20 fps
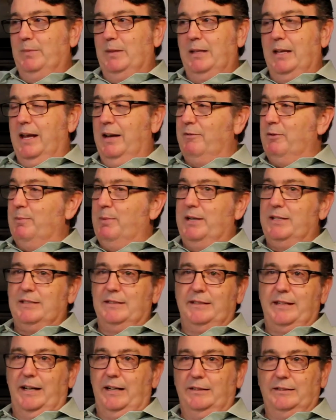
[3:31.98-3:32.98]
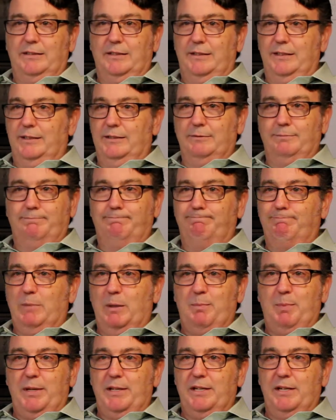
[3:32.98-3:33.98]
Everybody's entitled to their
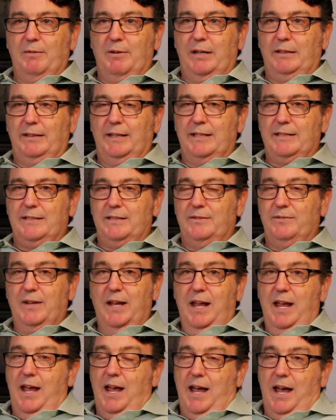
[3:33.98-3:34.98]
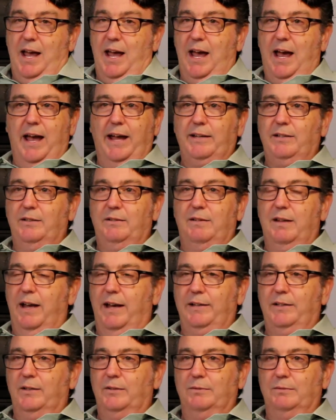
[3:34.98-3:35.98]
opinion around that stuff.
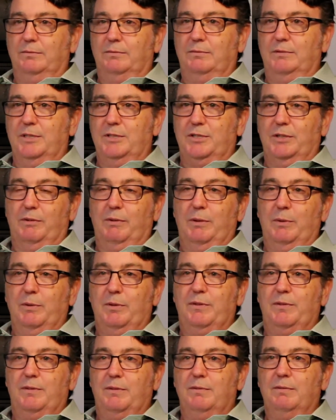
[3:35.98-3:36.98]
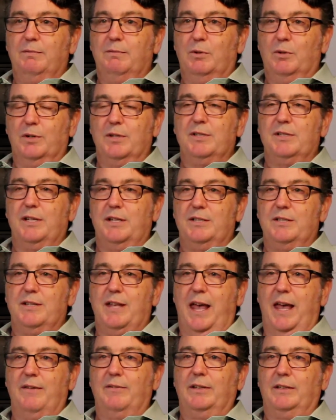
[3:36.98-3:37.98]
I don't disagree with organizations
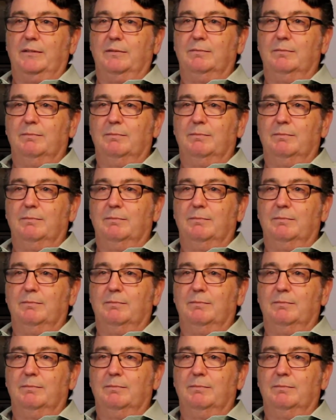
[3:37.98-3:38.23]
having